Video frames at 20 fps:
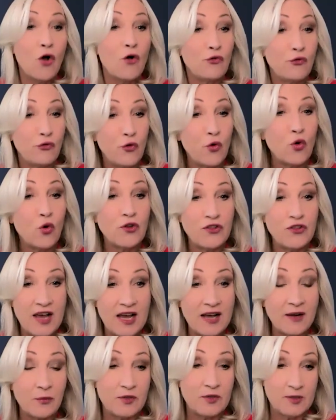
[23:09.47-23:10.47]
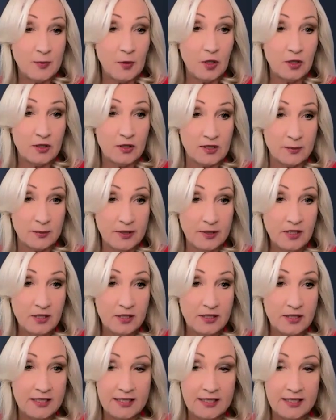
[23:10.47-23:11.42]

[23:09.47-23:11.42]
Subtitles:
for that responsibility.